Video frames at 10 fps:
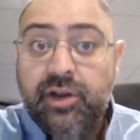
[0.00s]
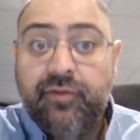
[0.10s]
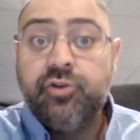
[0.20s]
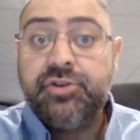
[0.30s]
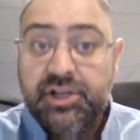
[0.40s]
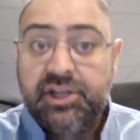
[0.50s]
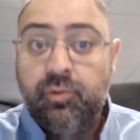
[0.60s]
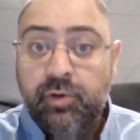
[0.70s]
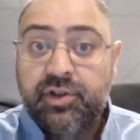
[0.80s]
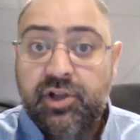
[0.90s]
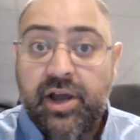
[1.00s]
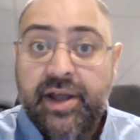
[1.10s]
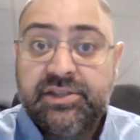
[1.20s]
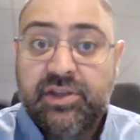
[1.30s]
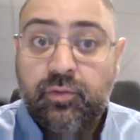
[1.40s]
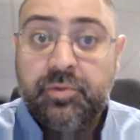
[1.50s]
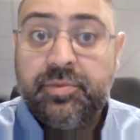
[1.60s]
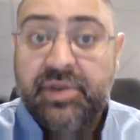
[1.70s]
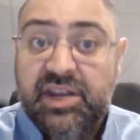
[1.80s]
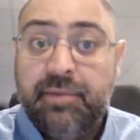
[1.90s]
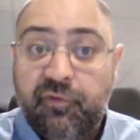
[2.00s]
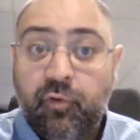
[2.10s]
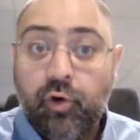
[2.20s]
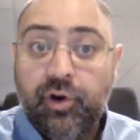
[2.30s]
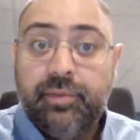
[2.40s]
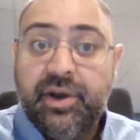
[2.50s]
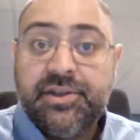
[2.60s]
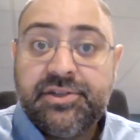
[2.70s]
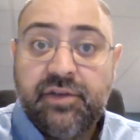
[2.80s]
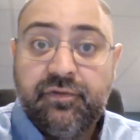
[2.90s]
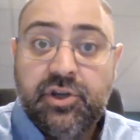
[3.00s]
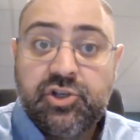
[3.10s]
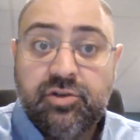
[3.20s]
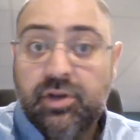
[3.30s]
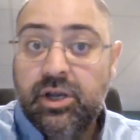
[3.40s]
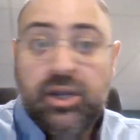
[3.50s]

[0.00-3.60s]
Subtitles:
if you're dealing with clients that would be deemed foreign by this definition,